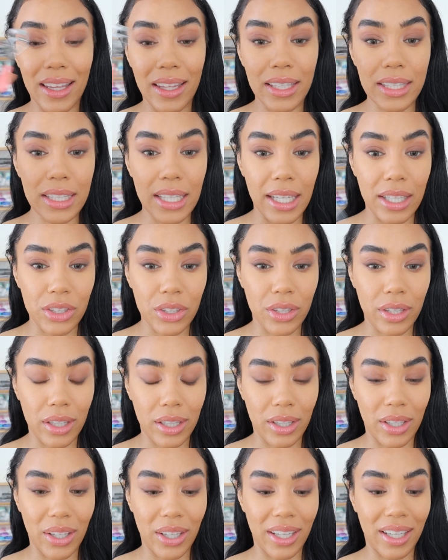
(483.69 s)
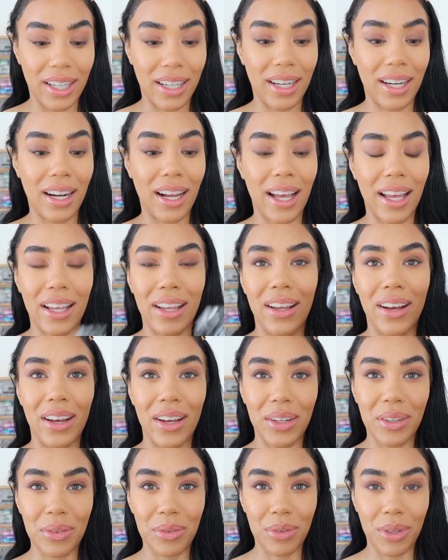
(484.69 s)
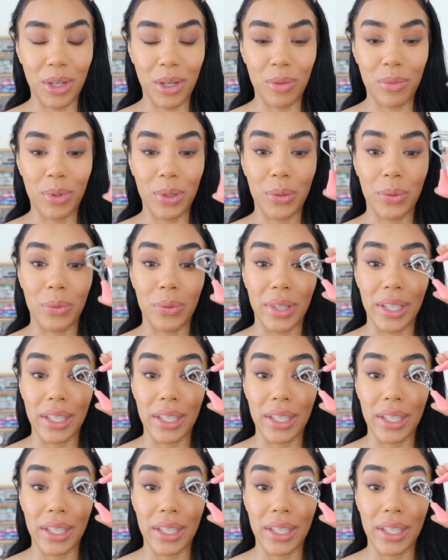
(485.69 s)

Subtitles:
This lash curler I got from